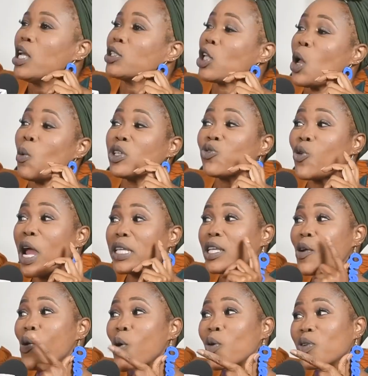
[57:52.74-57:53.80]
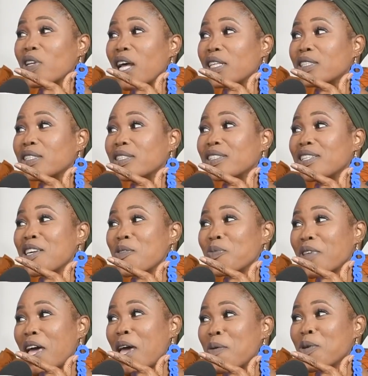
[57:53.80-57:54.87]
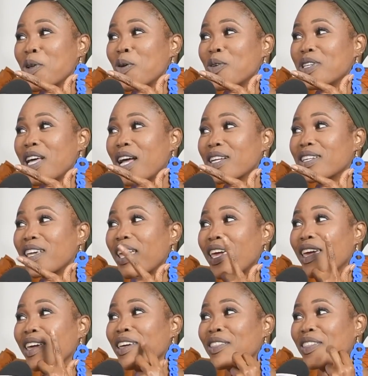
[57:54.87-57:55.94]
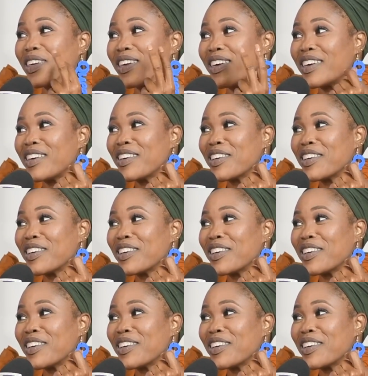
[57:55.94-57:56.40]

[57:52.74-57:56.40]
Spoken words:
So it was right around that same time, you know, with that gay thingy.